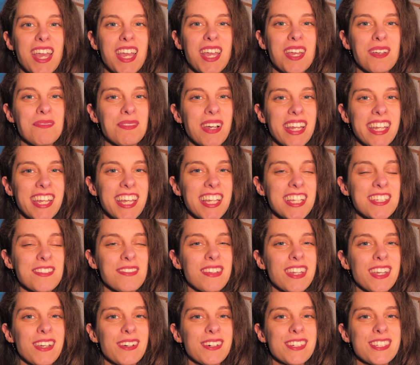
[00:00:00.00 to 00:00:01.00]
In my next
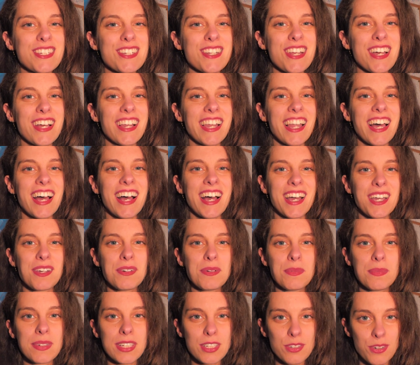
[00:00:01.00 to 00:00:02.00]
video, inshallah, I
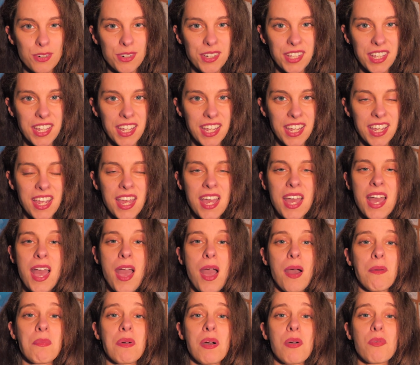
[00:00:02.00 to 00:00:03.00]
will be talking
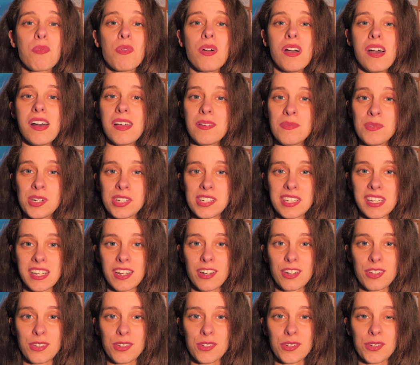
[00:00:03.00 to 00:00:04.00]
about what I would
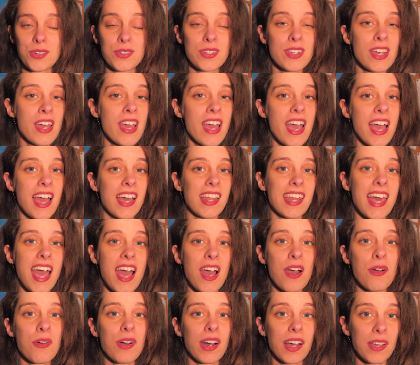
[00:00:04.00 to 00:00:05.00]
include and
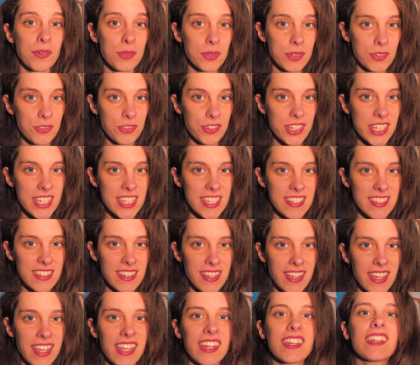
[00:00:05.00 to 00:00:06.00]
how I would
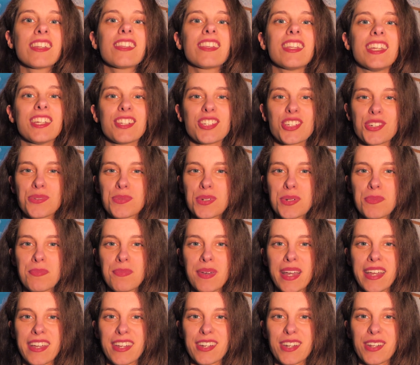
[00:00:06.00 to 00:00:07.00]
redesign the Egyptian
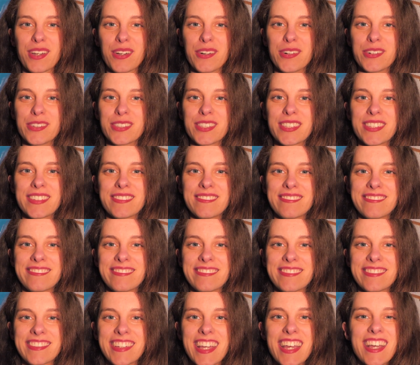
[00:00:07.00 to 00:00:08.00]
banknote.
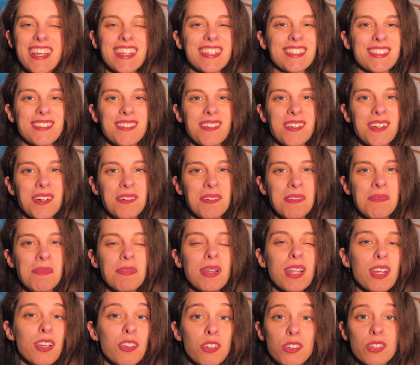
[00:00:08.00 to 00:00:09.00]
So comment
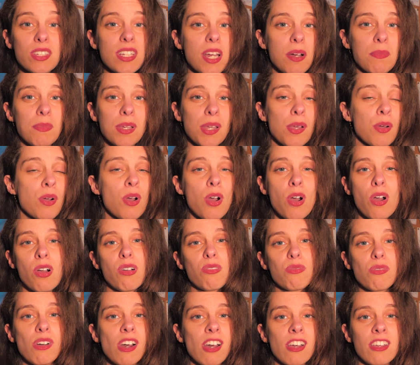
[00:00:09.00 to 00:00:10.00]
below, tell me,
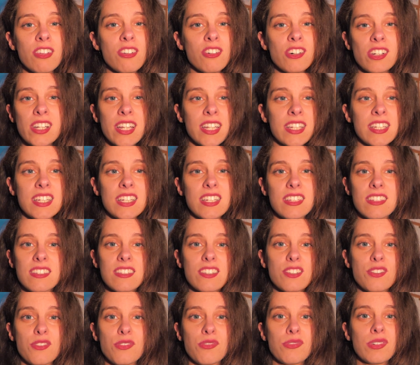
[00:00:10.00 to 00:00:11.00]
what are your
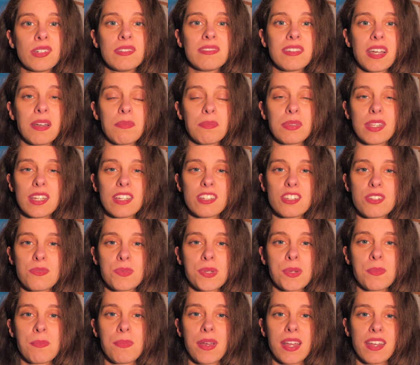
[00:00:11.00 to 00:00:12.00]
ideas to revamp the
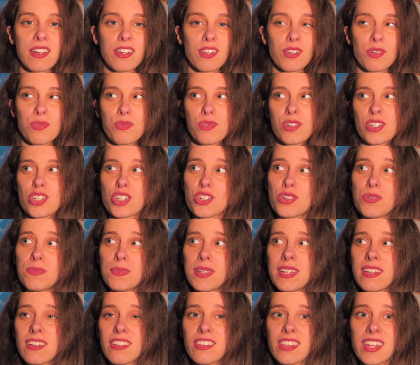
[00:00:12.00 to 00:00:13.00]
Egyptian banknote? What should
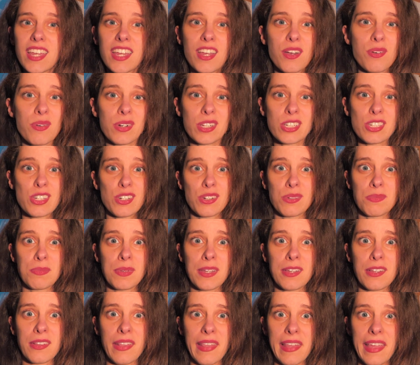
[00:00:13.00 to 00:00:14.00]
be on there, what shouldn't
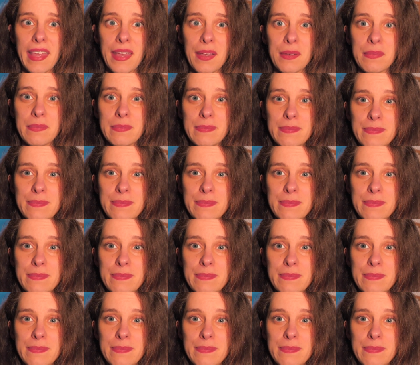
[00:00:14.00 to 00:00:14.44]
be on there?